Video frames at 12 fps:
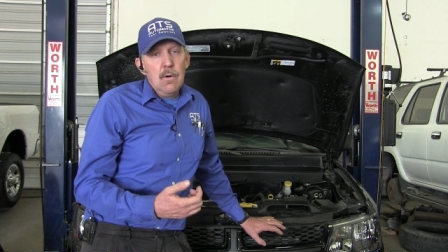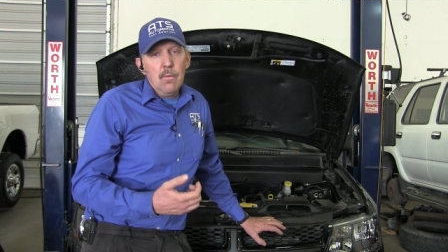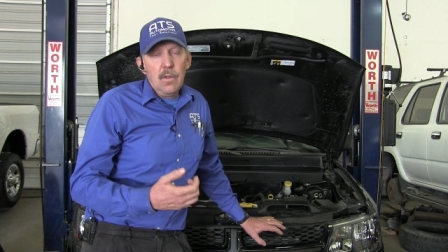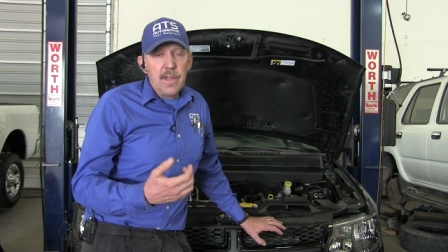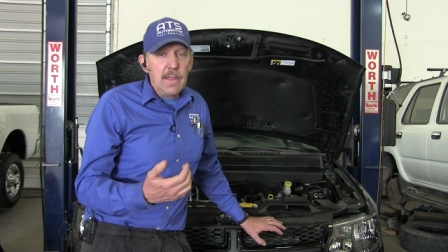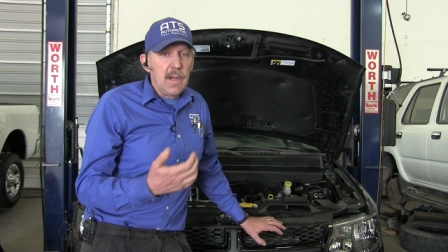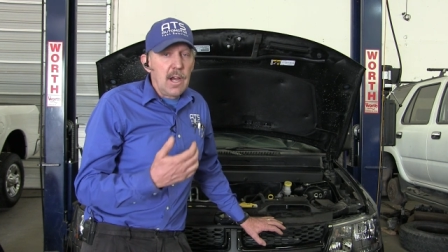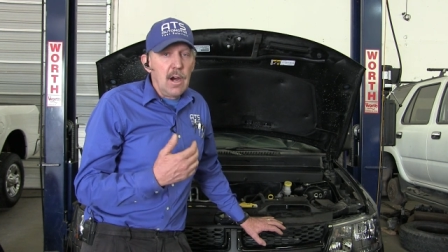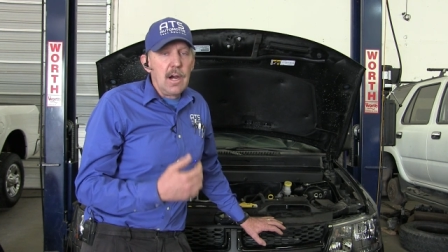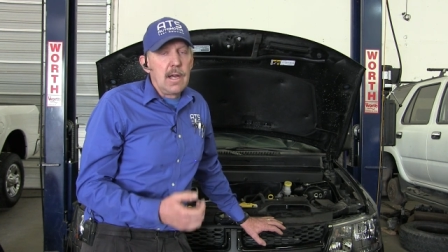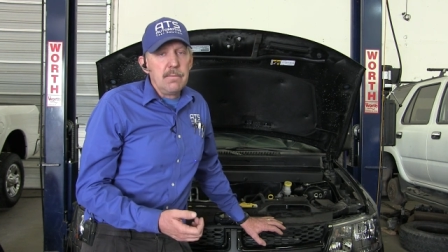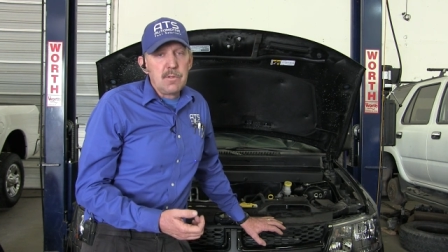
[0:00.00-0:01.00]
well then the
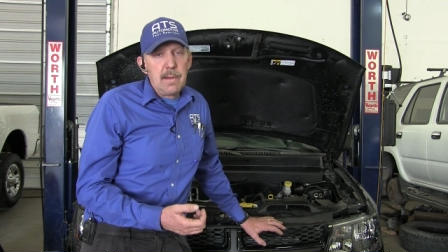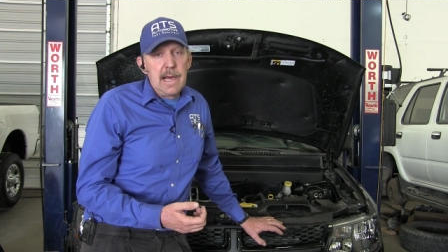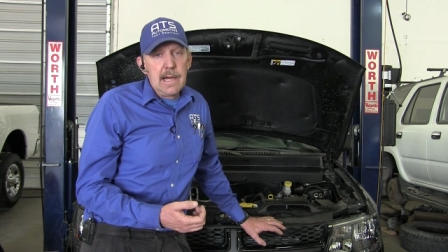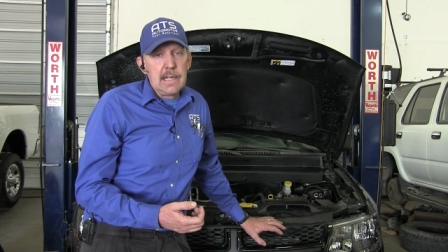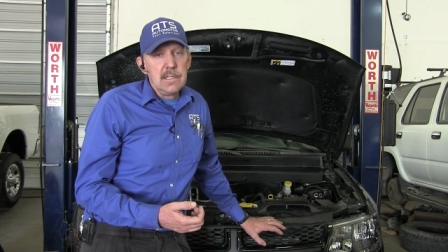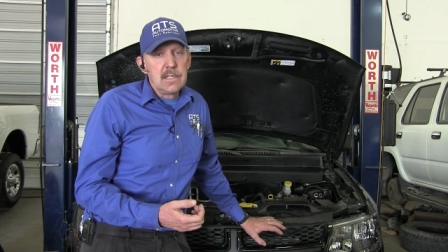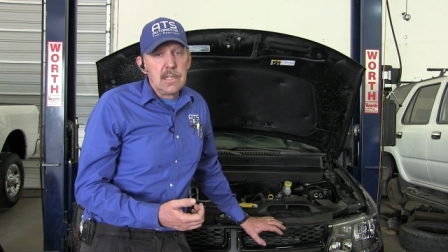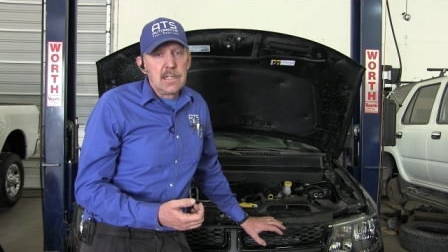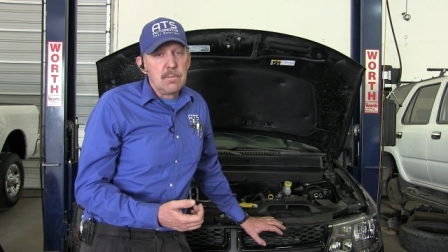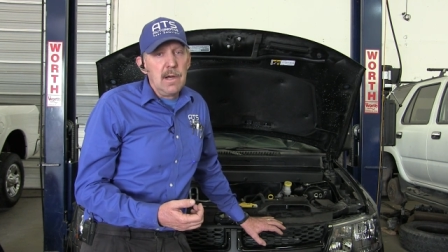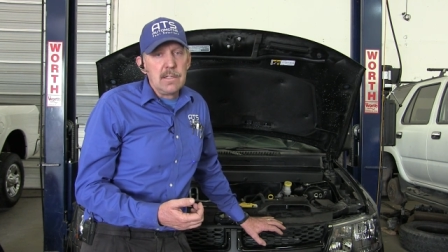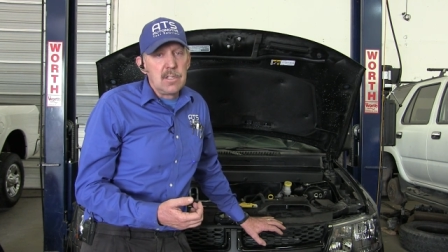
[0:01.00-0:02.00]
car comes back in
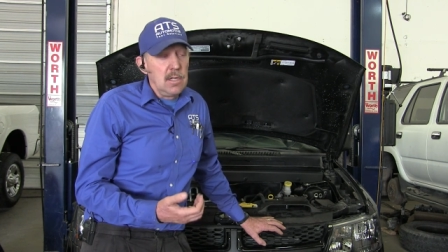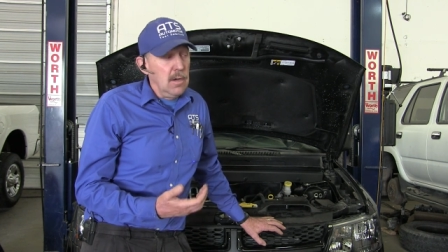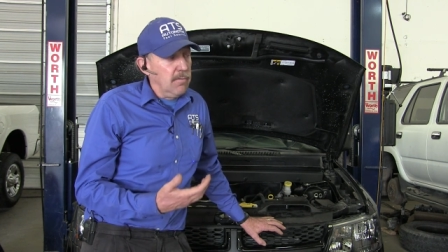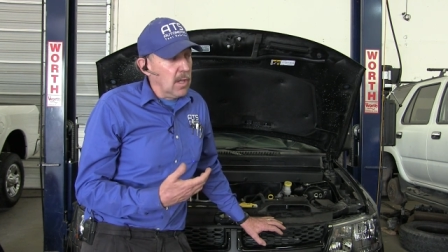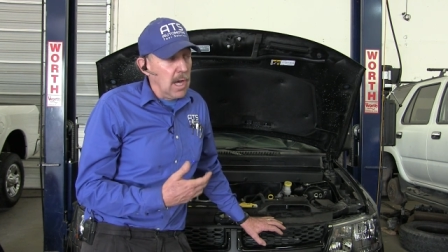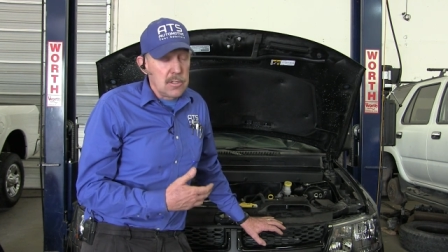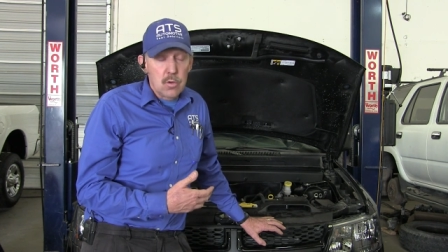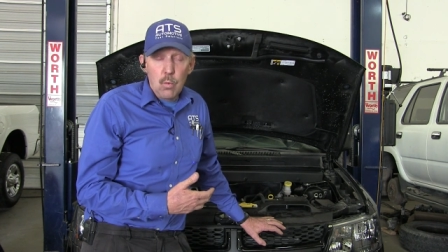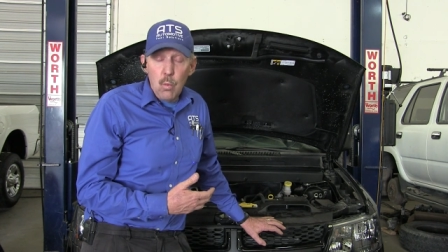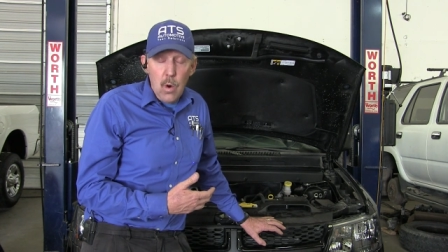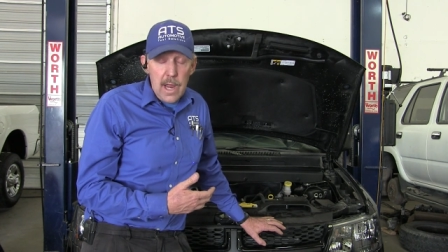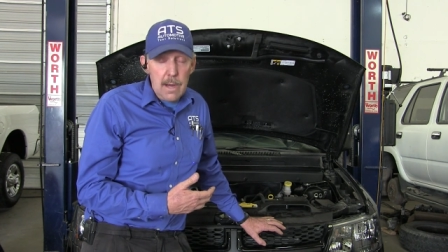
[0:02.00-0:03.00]
six months and you've lost
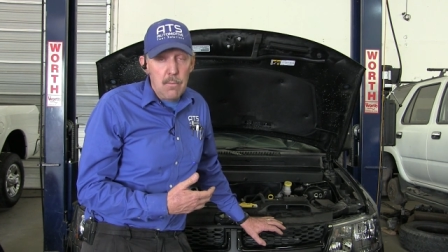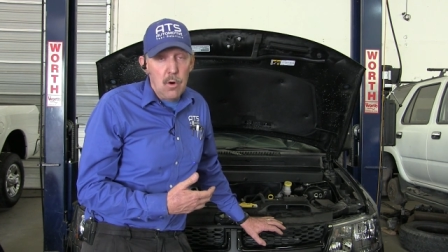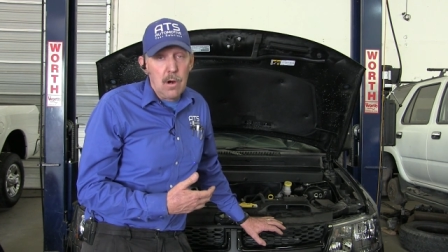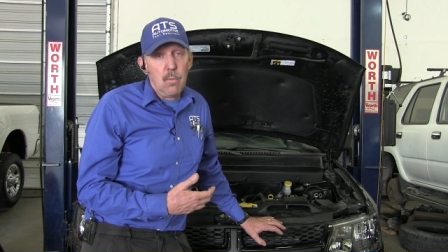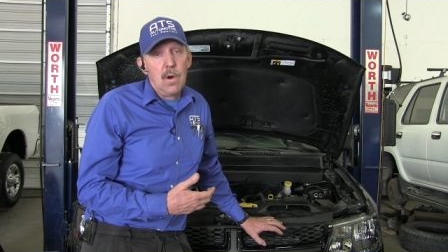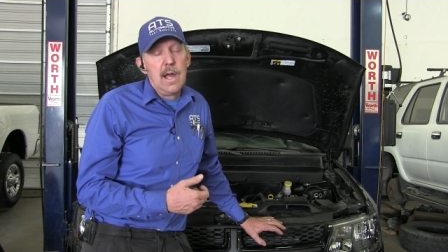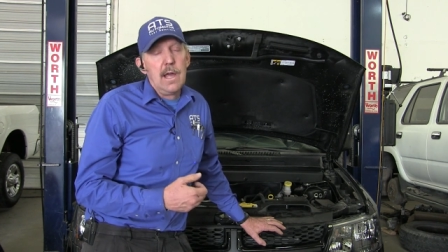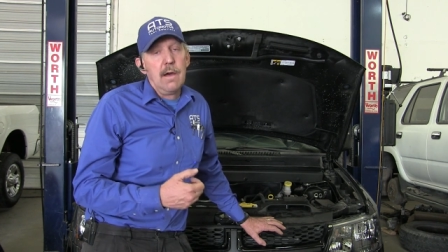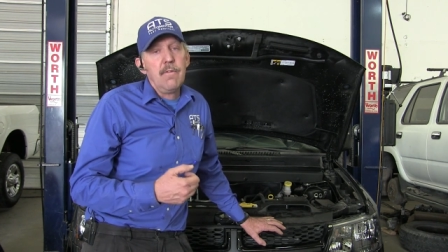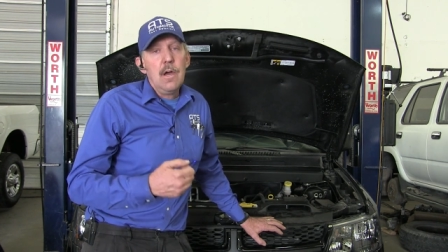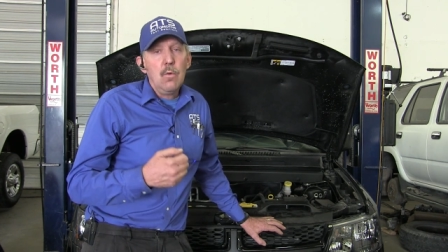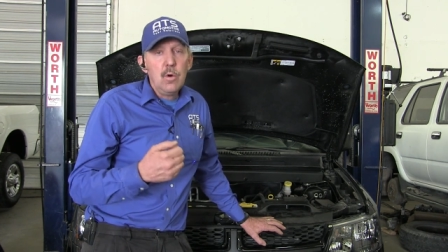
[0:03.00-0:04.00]
way more YF,
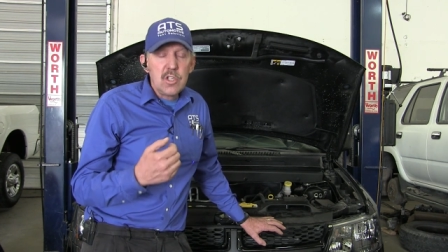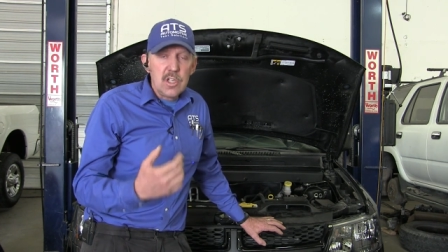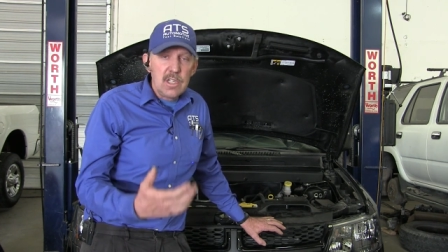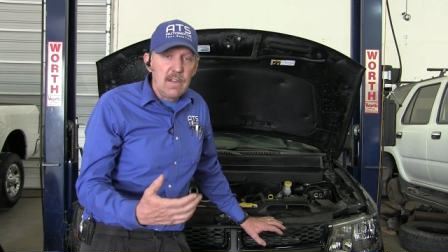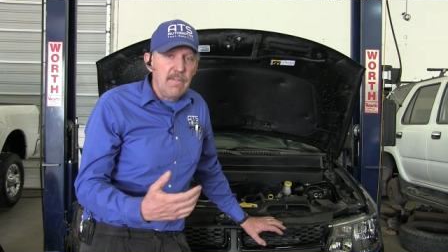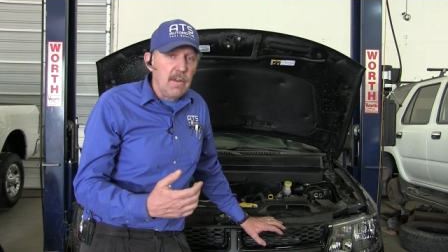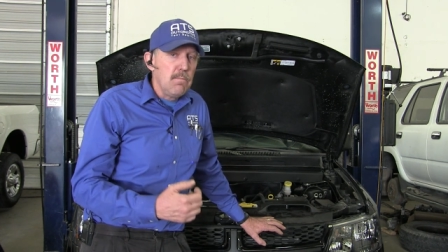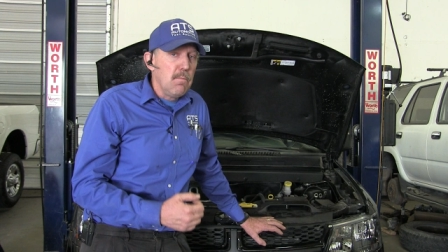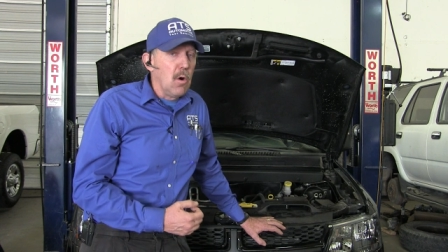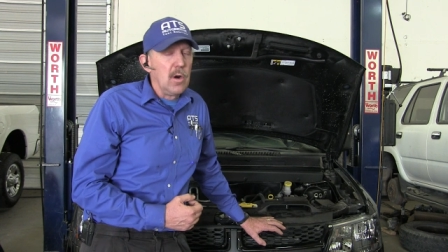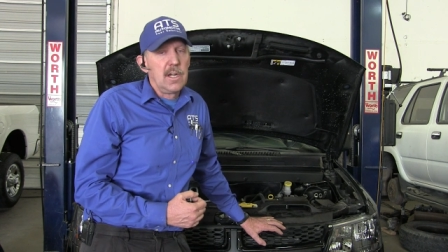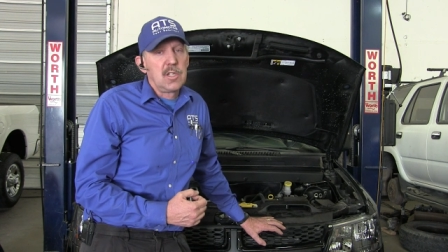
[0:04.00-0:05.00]
which is even
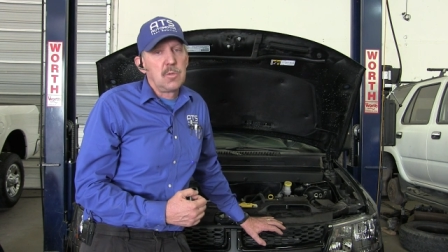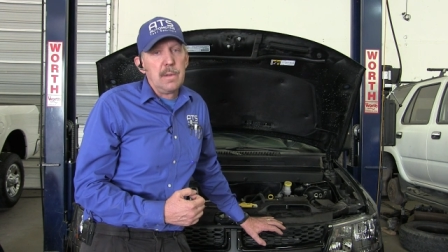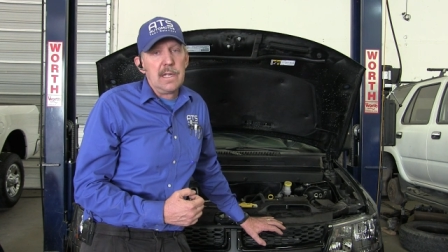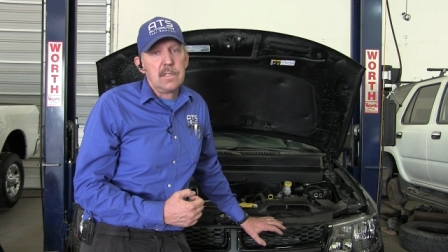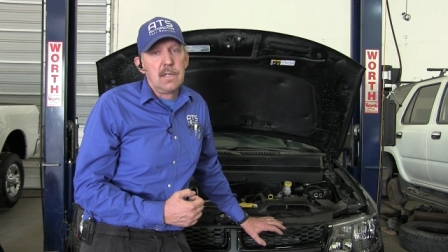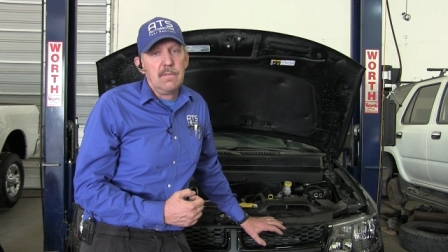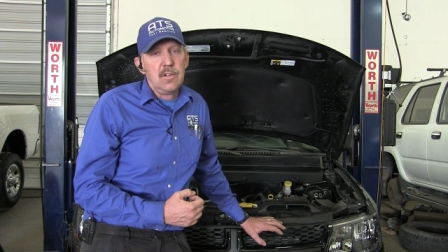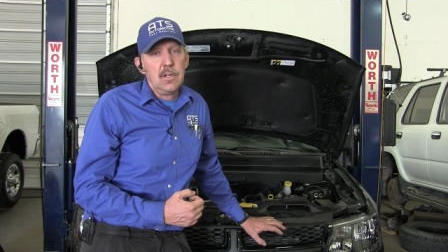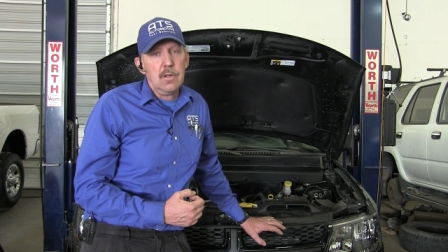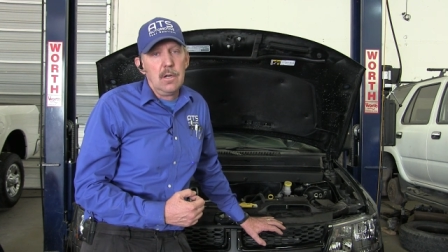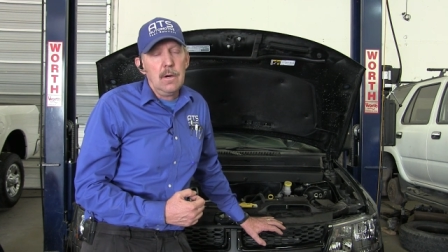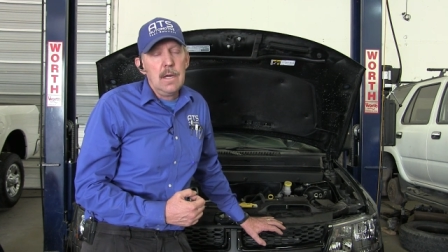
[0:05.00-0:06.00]
more expensive
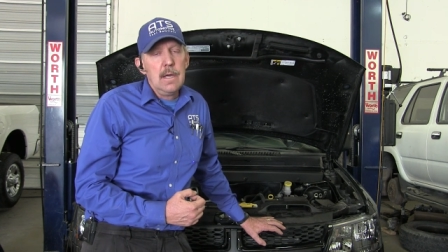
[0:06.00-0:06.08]
to you.